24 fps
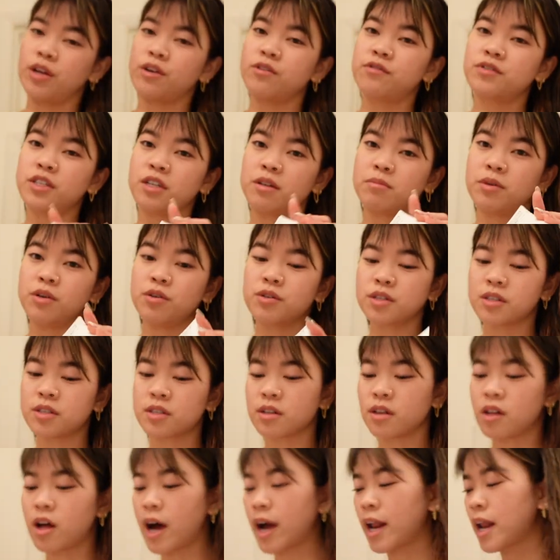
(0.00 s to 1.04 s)
You've seen me use this
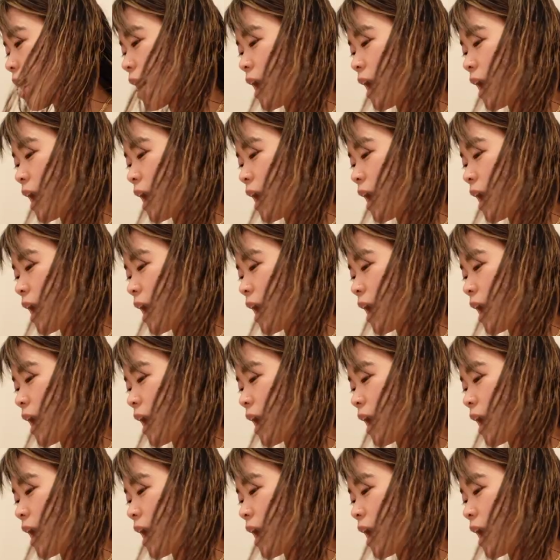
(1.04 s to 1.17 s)
a lot.